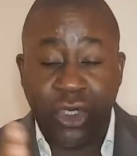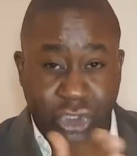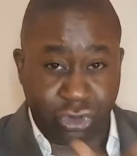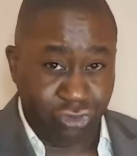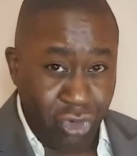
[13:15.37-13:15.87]

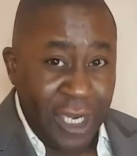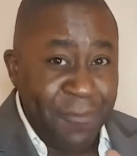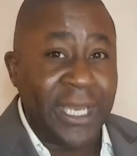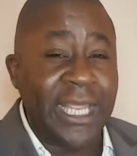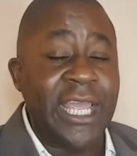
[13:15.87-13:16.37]
truly
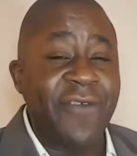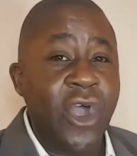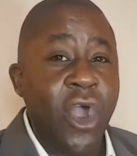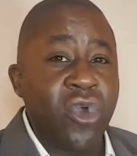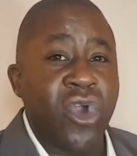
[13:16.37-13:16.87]
believe
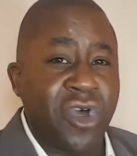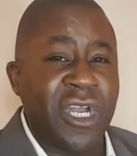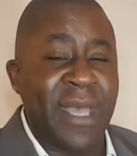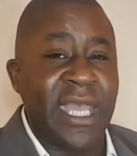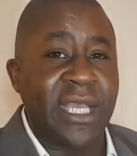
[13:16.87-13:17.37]
you're not going
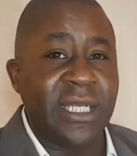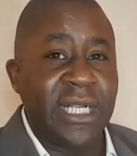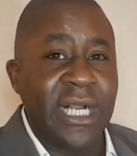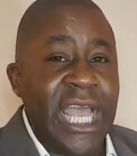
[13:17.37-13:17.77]
to make it,